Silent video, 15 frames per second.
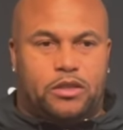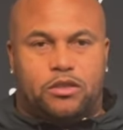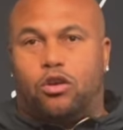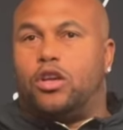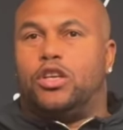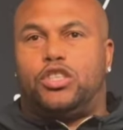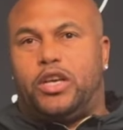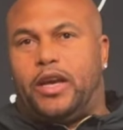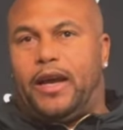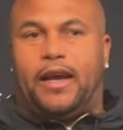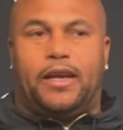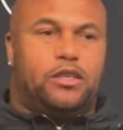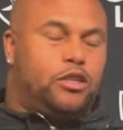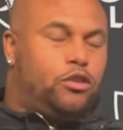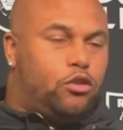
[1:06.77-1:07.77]
is going to
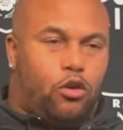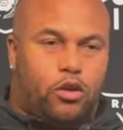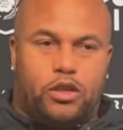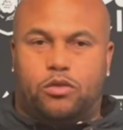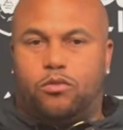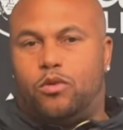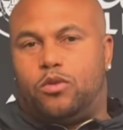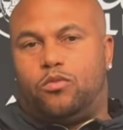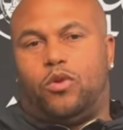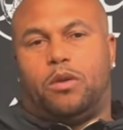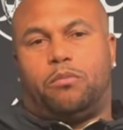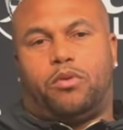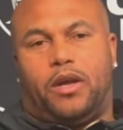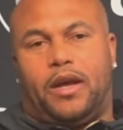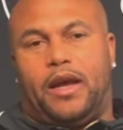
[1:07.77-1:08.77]
change, and you go into it with one
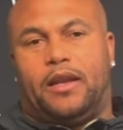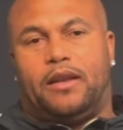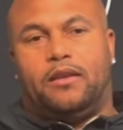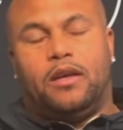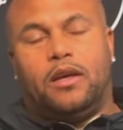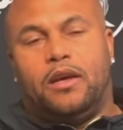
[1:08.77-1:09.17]
plan, and